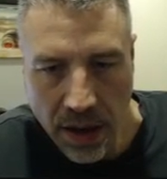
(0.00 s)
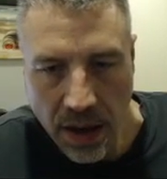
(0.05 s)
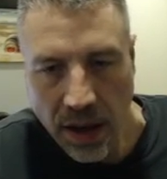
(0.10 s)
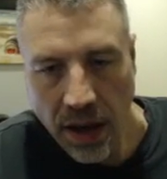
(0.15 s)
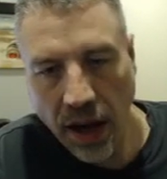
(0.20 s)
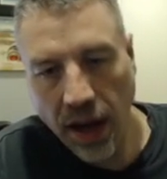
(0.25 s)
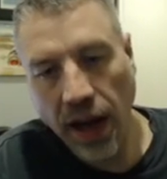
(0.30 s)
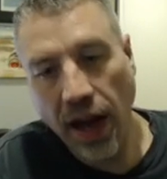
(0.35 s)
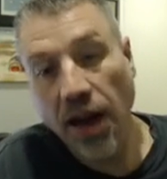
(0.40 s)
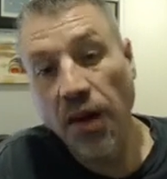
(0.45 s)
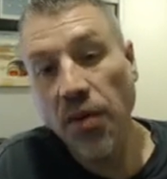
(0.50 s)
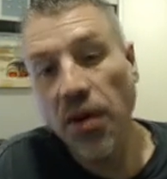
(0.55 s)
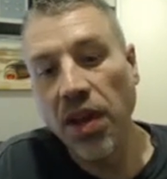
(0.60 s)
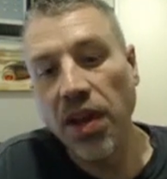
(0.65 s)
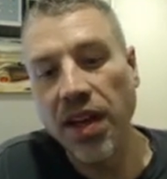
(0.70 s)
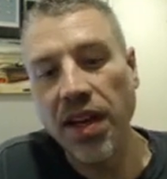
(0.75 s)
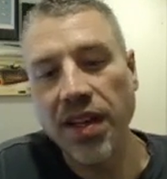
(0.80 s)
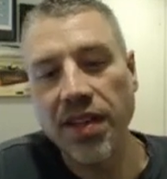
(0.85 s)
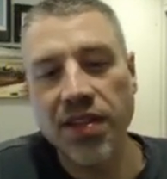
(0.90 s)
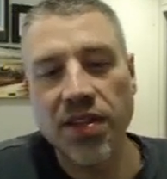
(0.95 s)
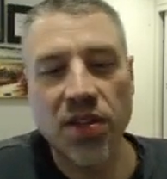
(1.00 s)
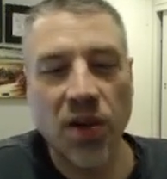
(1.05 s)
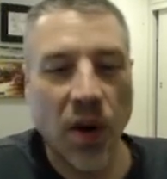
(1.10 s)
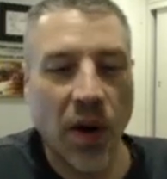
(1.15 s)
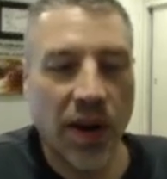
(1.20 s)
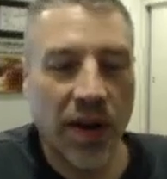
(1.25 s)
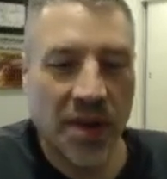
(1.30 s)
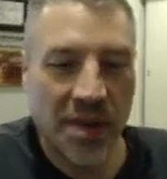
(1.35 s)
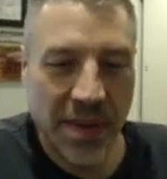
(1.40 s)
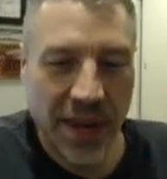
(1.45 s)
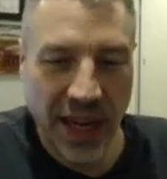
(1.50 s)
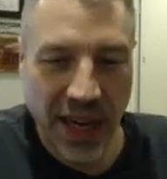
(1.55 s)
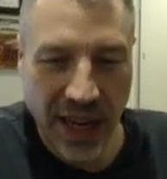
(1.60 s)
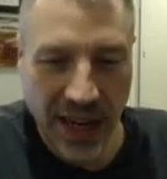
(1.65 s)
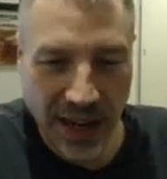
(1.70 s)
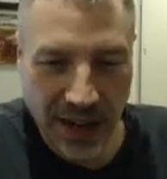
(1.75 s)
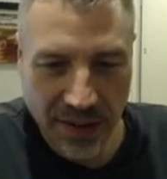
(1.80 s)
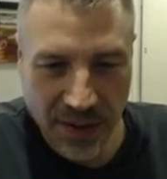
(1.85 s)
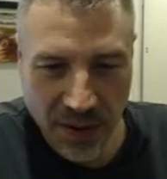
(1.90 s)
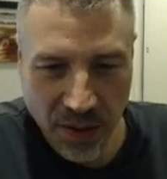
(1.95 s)
I got a really good story in the
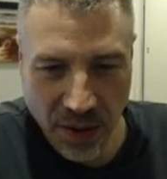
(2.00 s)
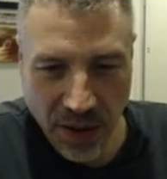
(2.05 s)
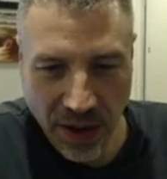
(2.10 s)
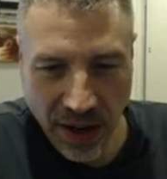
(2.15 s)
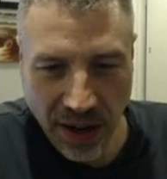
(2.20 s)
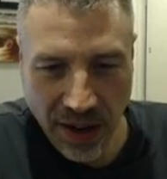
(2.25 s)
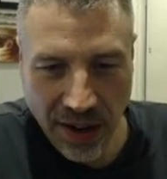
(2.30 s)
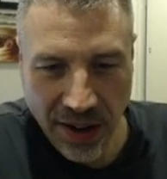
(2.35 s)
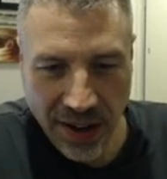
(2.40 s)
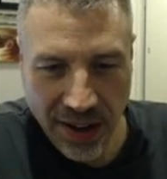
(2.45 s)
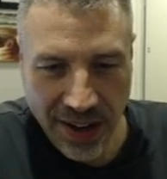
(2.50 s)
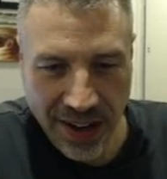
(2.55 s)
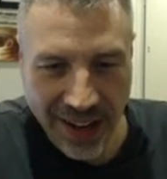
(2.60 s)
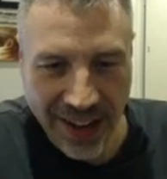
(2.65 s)
beginning if you want to hear it.